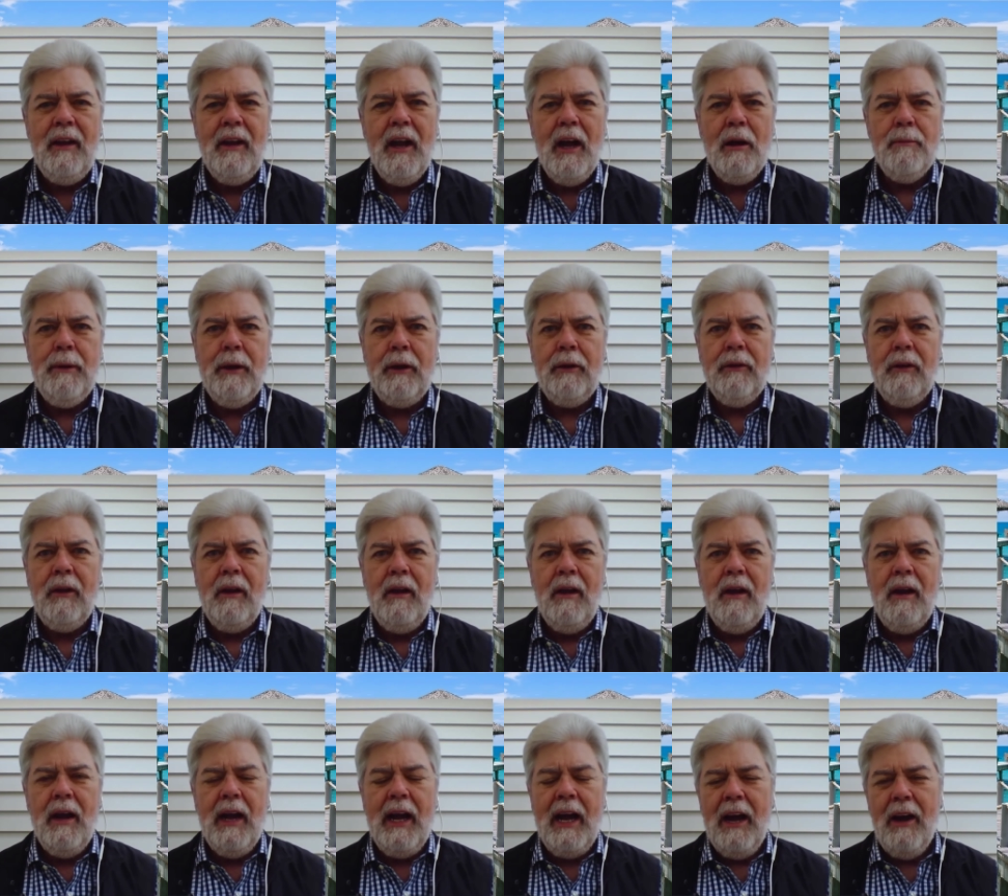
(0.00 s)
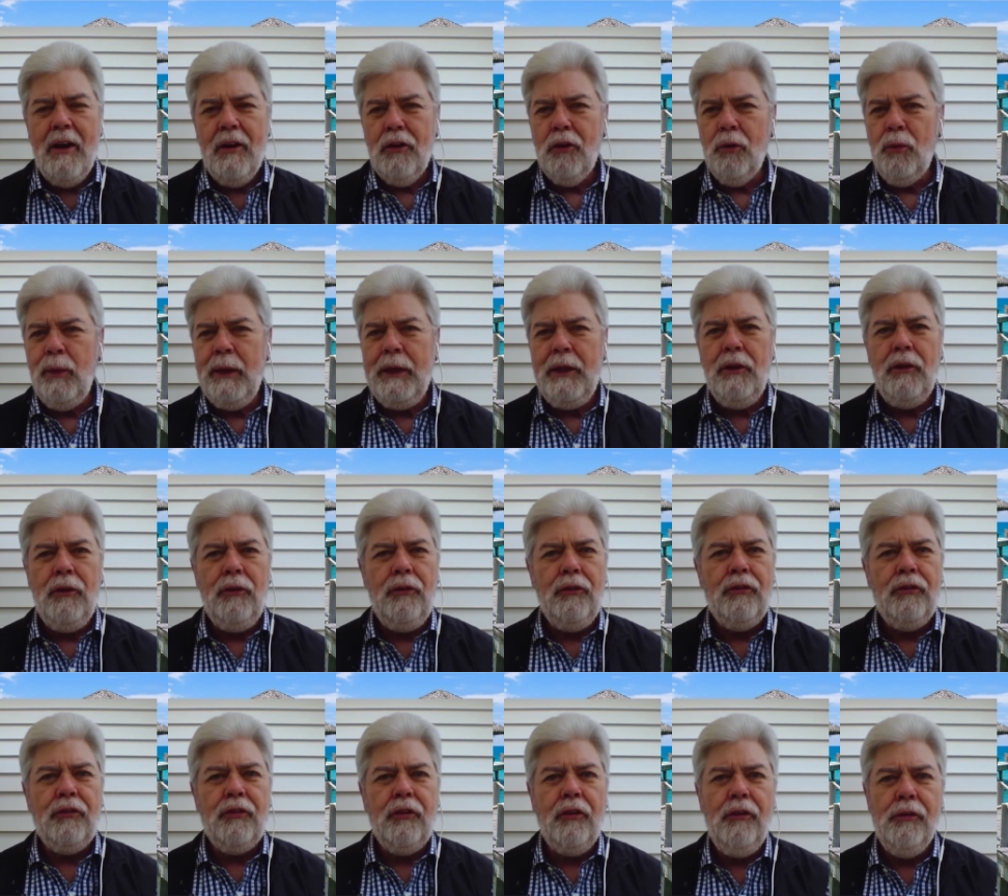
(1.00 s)
about how do we
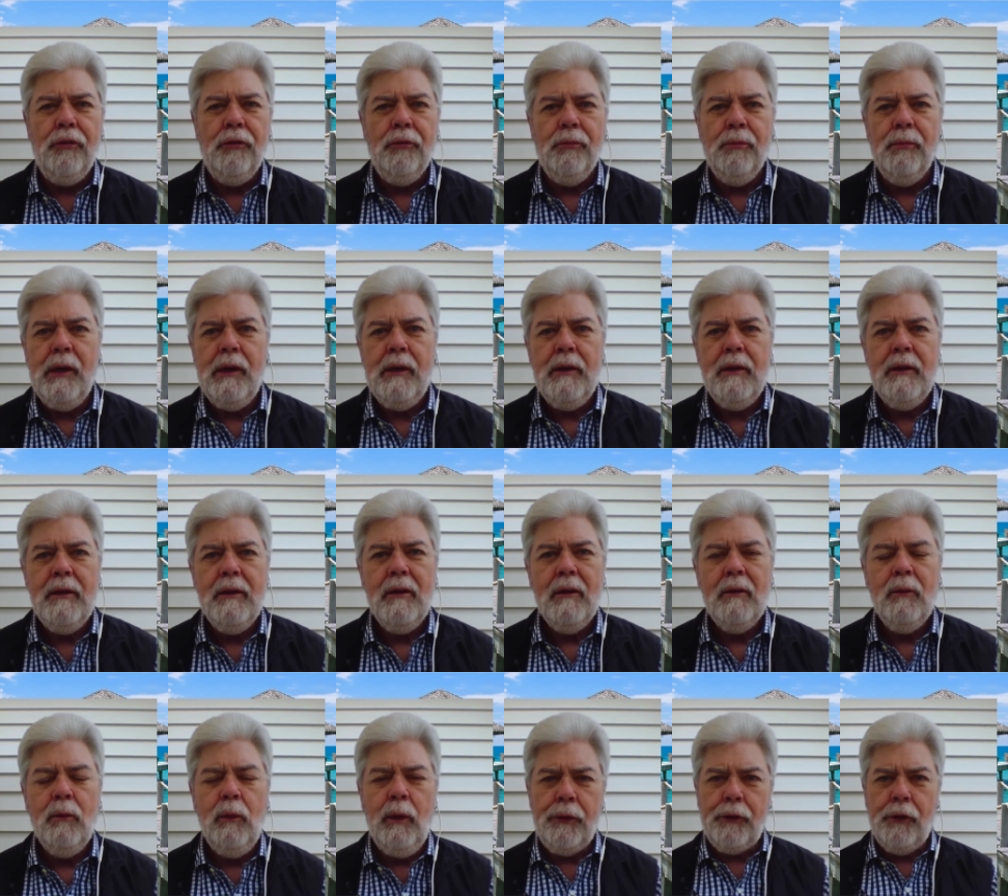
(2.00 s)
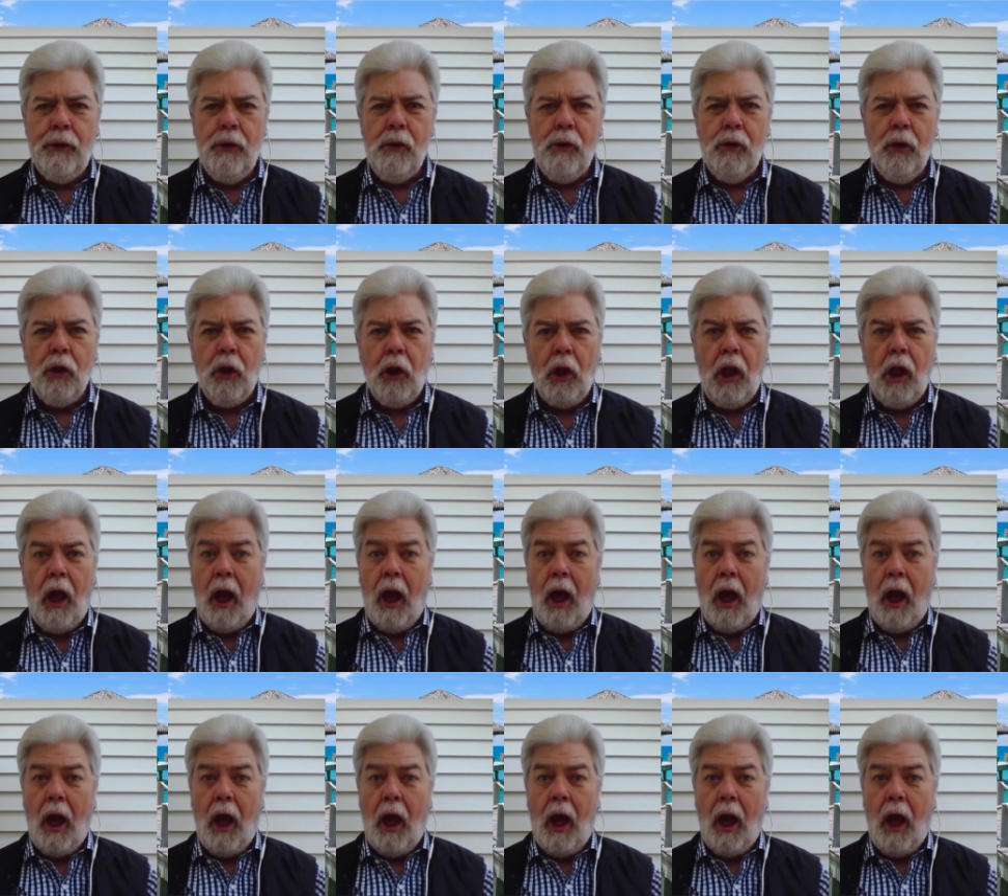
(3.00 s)
use Zoom with Google?